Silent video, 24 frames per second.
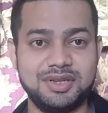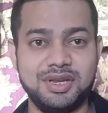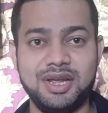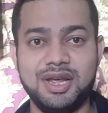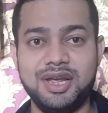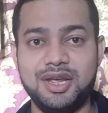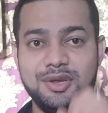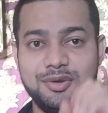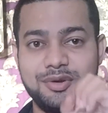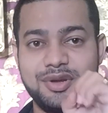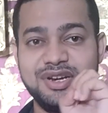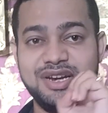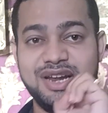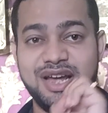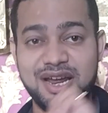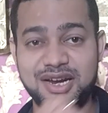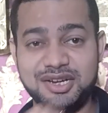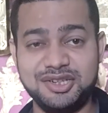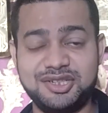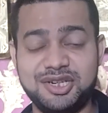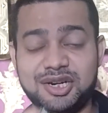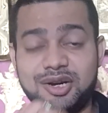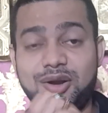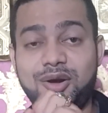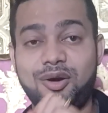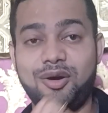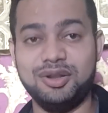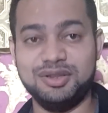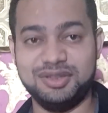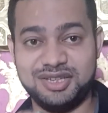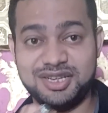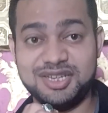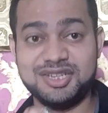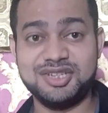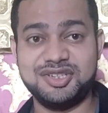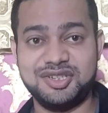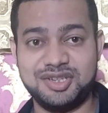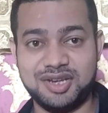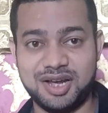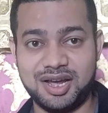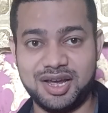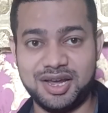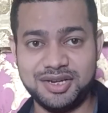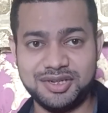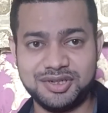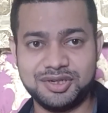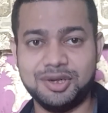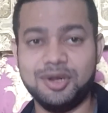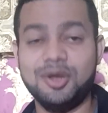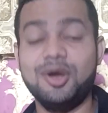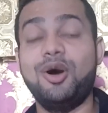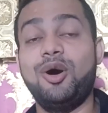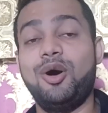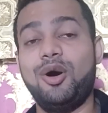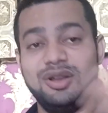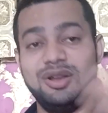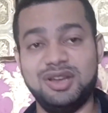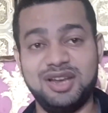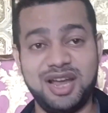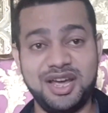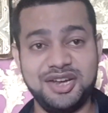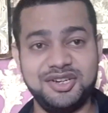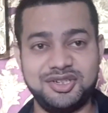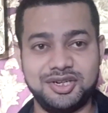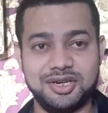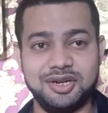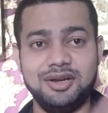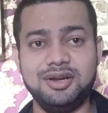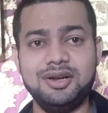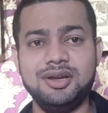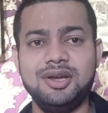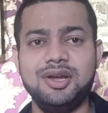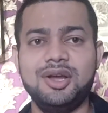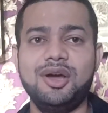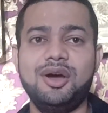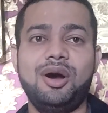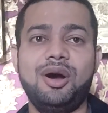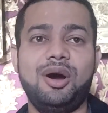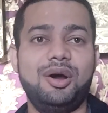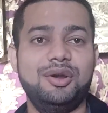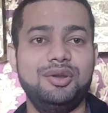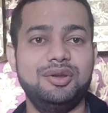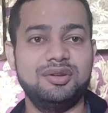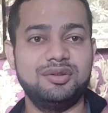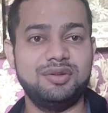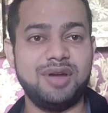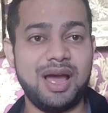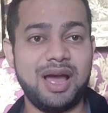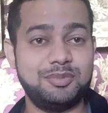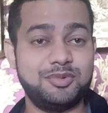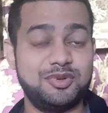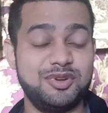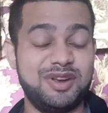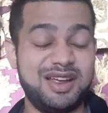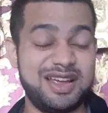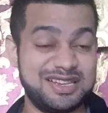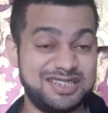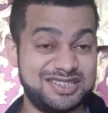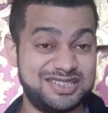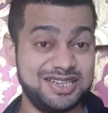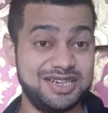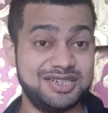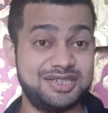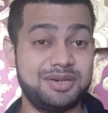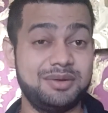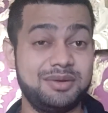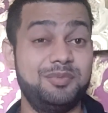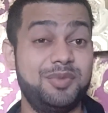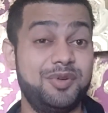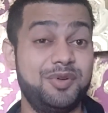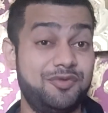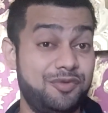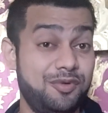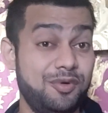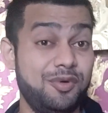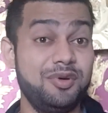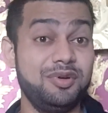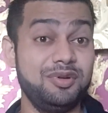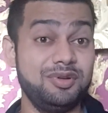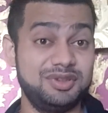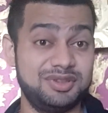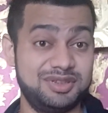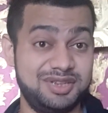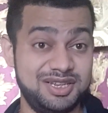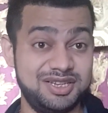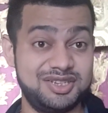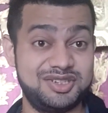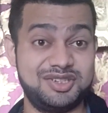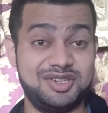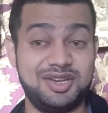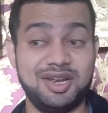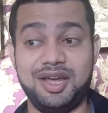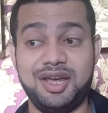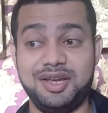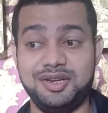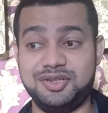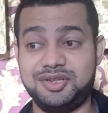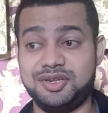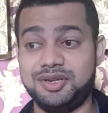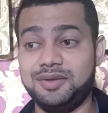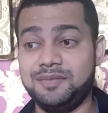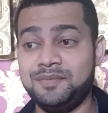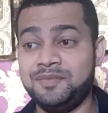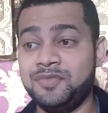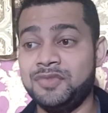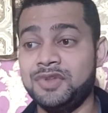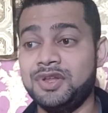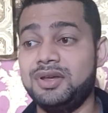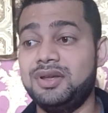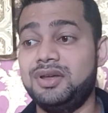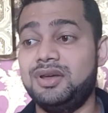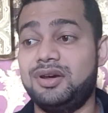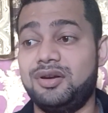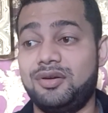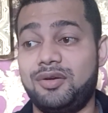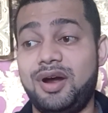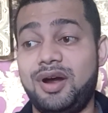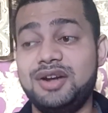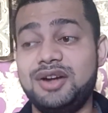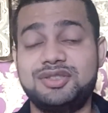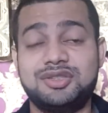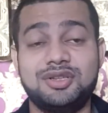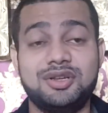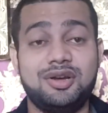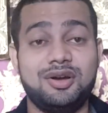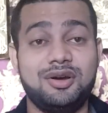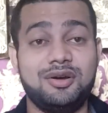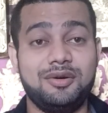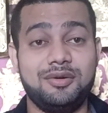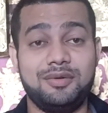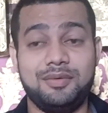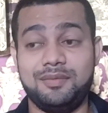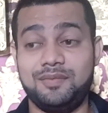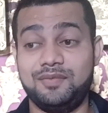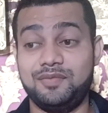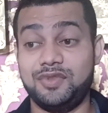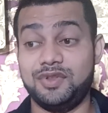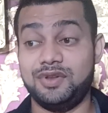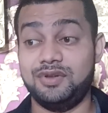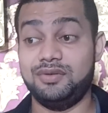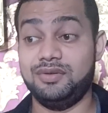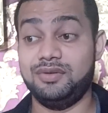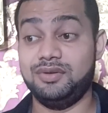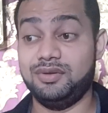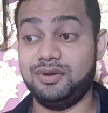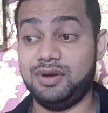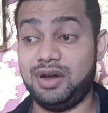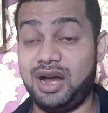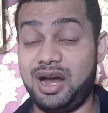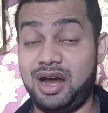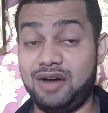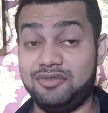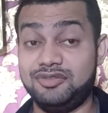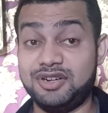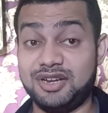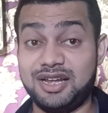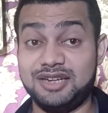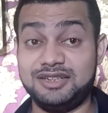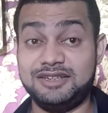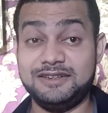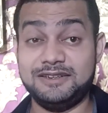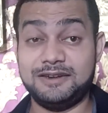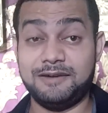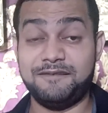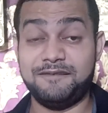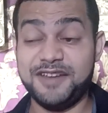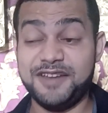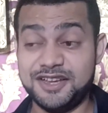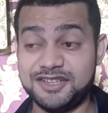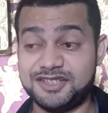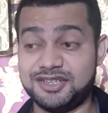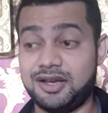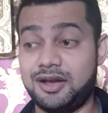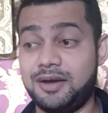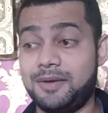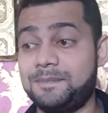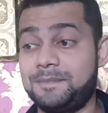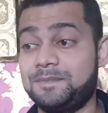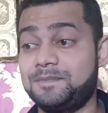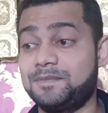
you can enter on this date or later, or you have to exit before this date, right? So after getting the visa,